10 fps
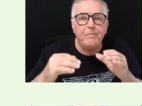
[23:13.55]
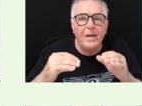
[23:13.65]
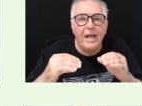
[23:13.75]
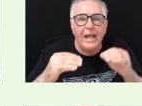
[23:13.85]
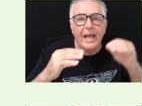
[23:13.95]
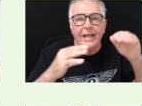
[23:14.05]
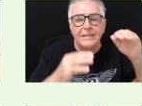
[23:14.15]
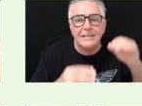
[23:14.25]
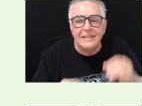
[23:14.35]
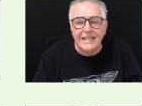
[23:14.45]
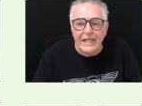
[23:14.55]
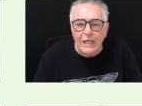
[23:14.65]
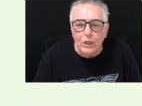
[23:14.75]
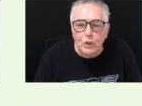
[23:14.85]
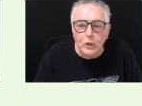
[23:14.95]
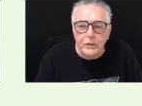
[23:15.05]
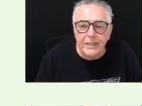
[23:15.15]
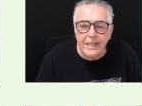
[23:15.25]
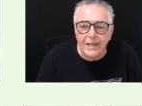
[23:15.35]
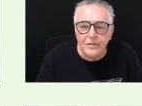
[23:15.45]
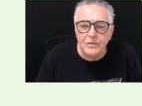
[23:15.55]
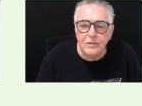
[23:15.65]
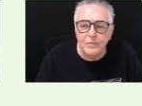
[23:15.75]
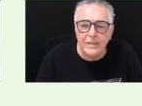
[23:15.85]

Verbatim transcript: uh, and the good accounts